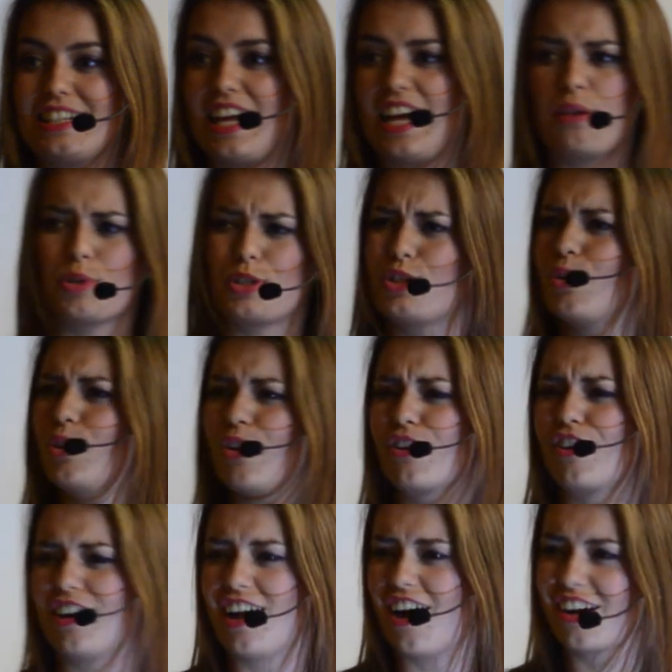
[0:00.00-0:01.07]
day was no
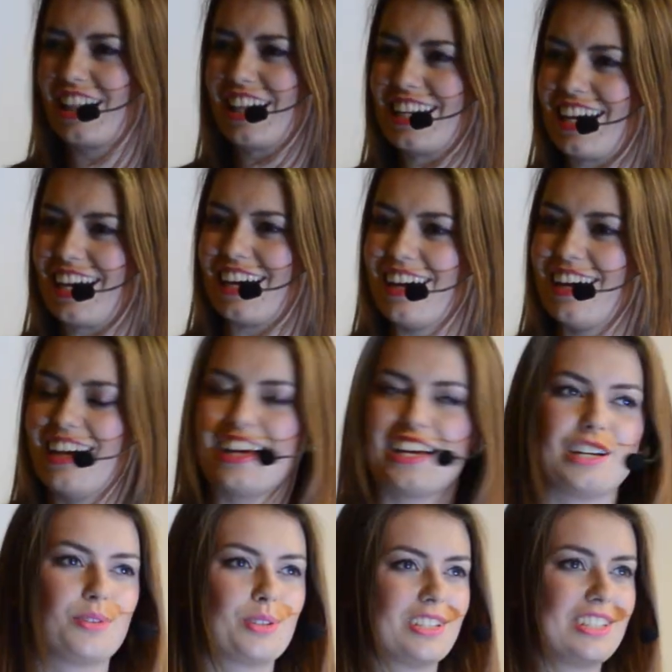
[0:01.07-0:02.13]
longer an ugly day.
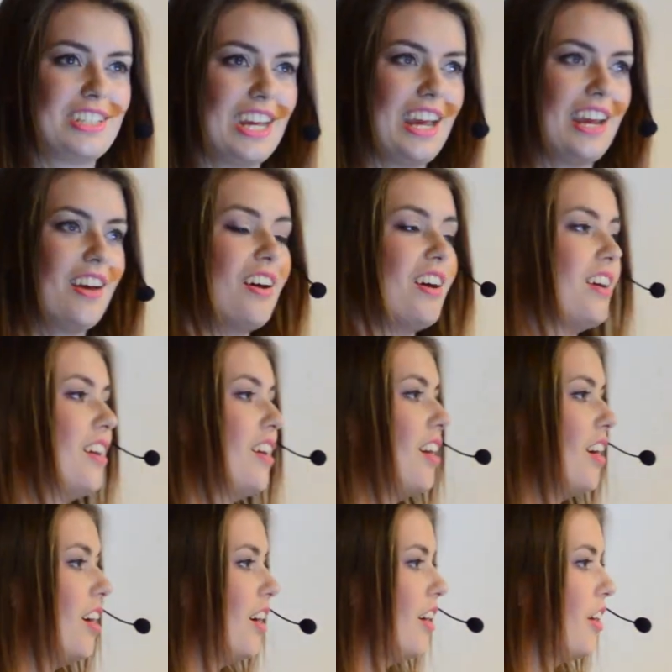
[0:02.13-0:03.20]
It was a day
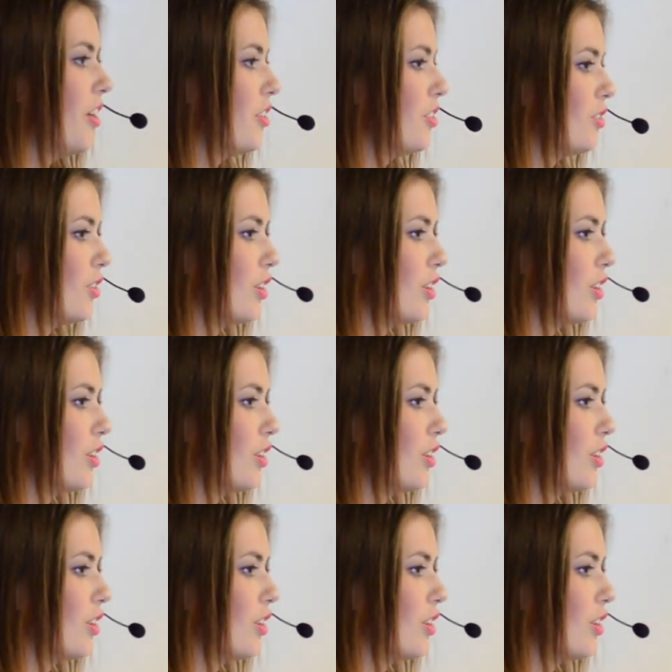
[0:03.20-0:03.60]
to